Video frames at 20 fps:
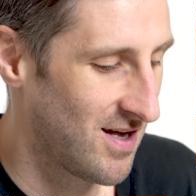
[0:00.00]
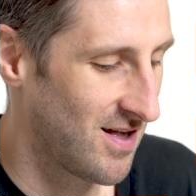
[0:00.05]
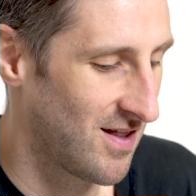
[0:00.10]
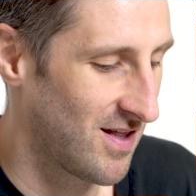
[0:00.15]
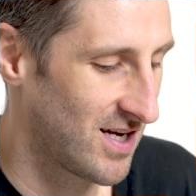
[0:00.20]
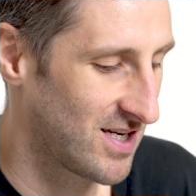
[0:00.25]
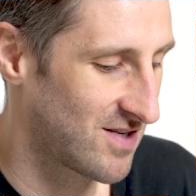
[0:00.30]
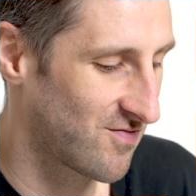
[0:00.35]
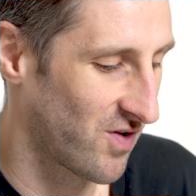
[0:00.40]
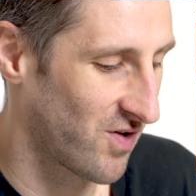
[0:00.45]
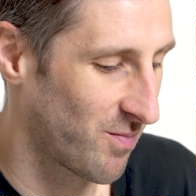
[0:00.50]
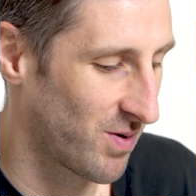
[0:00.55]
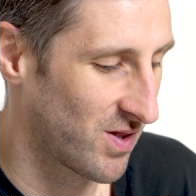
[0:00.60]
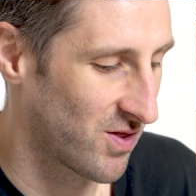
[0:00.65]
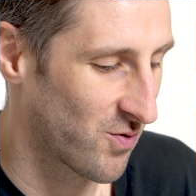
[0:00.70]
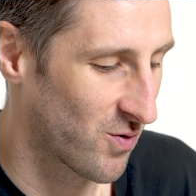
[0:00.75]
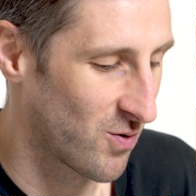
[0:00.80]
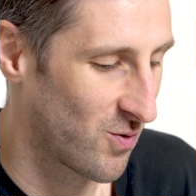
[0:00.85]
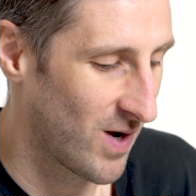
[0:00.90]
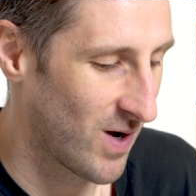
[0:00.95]
He's flipping
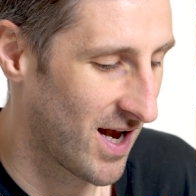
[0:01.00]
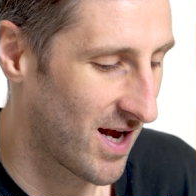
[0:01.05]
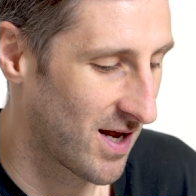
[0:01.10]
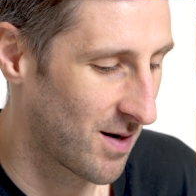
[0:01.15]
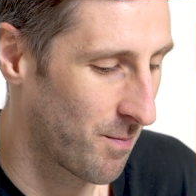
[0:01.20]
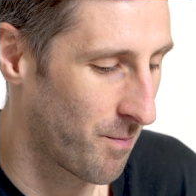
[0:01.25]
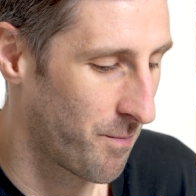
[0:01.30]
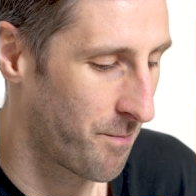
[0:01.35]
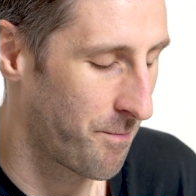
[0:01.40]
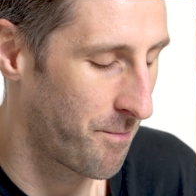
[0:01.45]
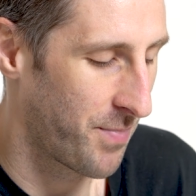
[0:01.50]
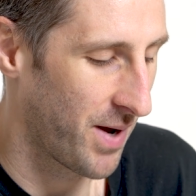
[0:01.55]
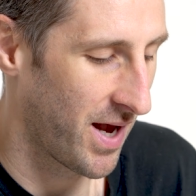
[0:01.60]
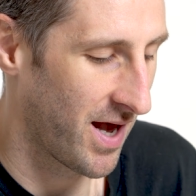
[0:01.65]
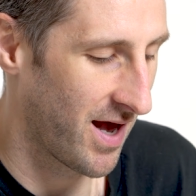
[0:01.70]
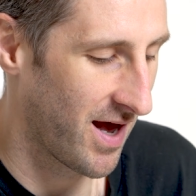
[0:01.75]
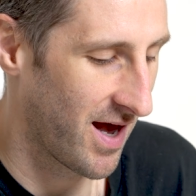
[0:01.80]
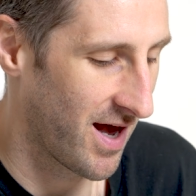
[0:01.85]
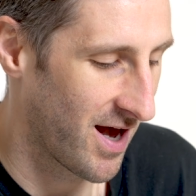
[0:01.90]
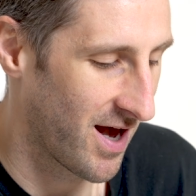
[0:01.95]
through and
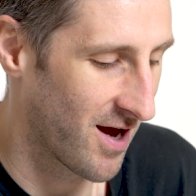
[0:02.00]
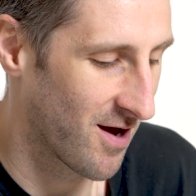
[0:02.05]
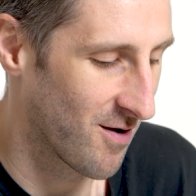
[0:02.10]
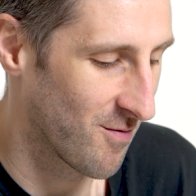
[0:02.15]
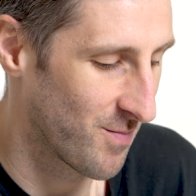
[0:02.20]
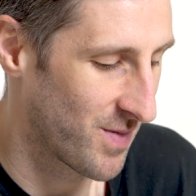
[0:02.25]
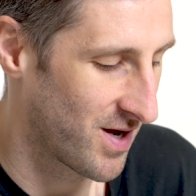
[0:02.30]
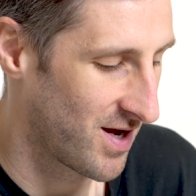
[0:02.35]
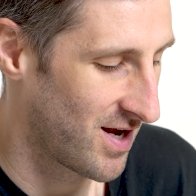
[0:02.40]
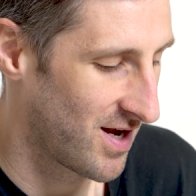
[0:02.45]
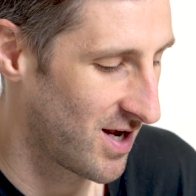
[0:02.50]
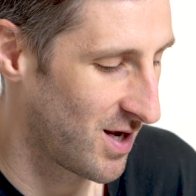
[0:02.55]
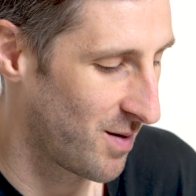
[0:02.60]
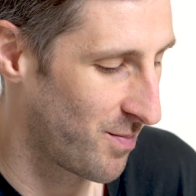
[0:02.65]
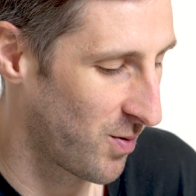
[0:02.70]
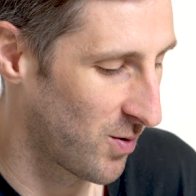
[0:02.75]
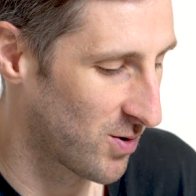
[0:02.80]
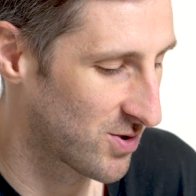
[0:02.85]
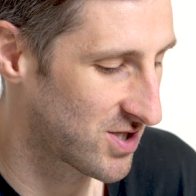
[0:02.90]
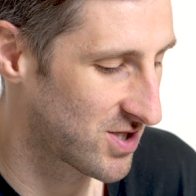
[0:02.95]
bam, he
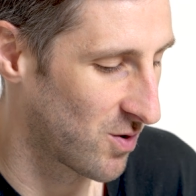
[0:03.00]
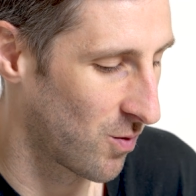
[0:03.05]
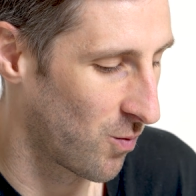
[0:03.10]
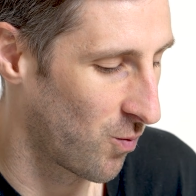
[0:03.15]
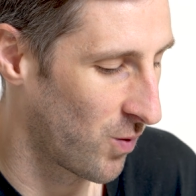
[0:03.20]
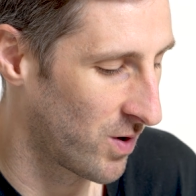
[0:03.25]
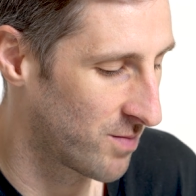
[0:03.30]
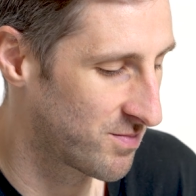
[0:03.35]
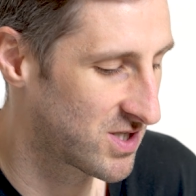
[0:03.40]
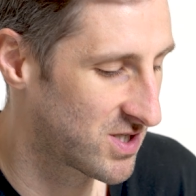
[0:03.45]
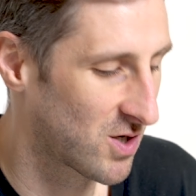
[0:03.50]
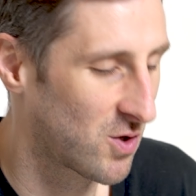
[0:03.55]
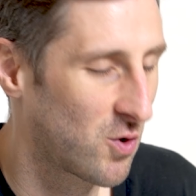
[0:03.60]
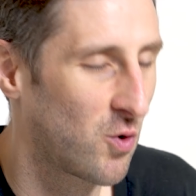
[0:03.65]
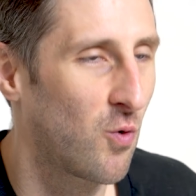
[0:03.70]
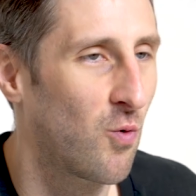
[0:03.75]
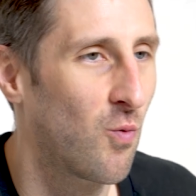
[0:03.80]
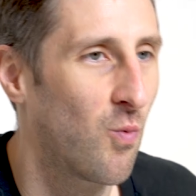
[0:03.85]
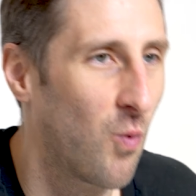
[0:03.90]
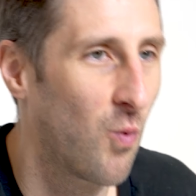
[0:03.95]
pulls the
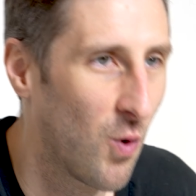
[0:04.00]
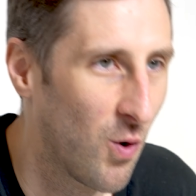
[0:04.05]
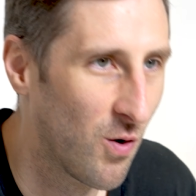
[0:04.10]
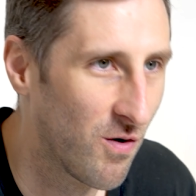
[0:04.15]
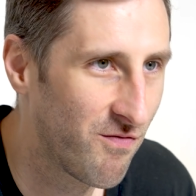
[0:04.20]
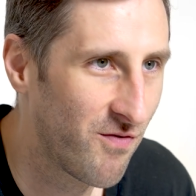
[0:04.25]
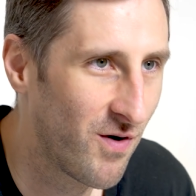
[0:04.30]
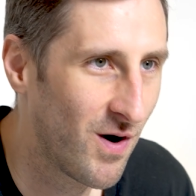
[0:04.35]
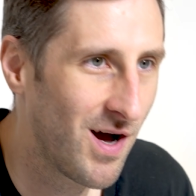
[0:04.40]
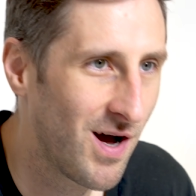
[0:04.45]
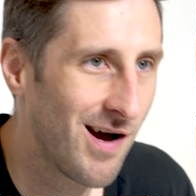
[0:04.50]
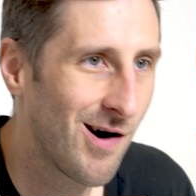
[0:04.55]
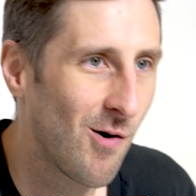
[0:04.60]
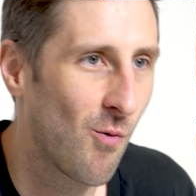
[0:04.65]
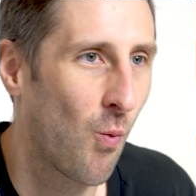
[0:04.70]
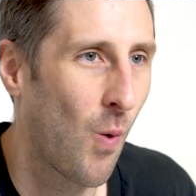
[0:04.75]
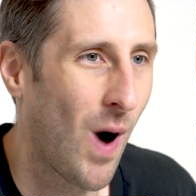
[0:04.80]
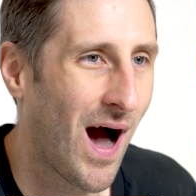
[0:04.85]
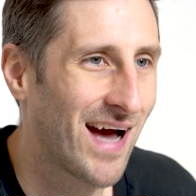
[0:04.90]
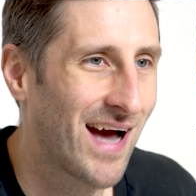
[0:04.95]
Whimsical Wolf
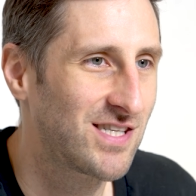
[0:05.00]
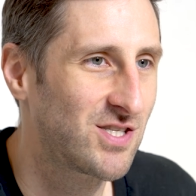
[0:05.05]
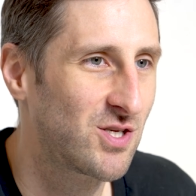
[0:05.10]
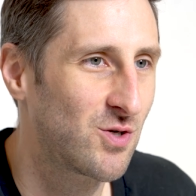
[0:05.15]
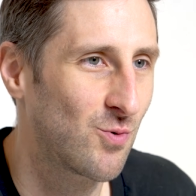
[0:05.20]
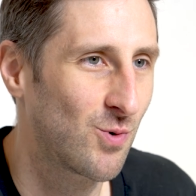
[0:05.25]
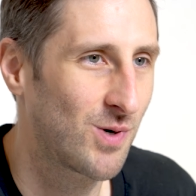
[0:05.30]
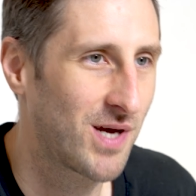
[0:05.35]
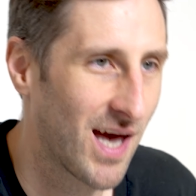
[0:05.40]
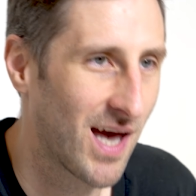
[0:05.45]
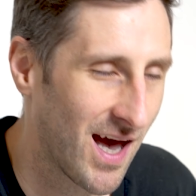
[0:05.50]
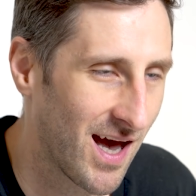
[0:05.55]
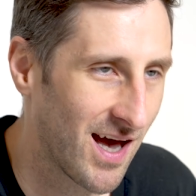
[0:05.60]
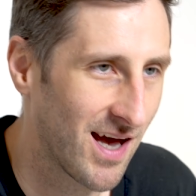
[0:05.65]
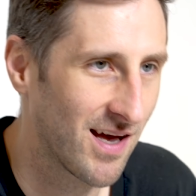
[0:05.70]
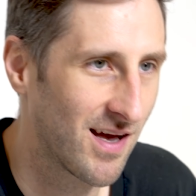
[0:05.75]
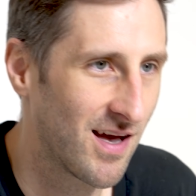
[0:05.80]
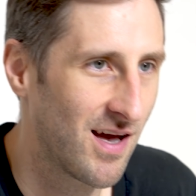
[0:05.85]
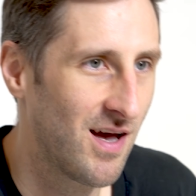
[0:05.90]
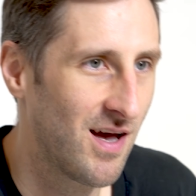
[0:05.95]
Y2K.